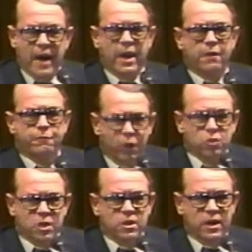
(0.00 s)
and
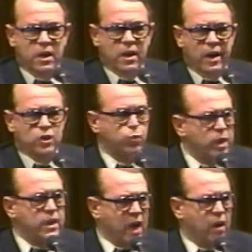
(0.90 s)
adversity, as
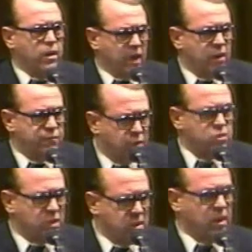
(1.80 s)
we count
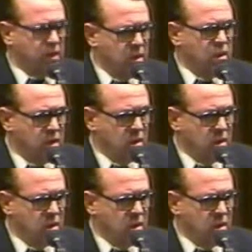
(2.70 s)
adversity,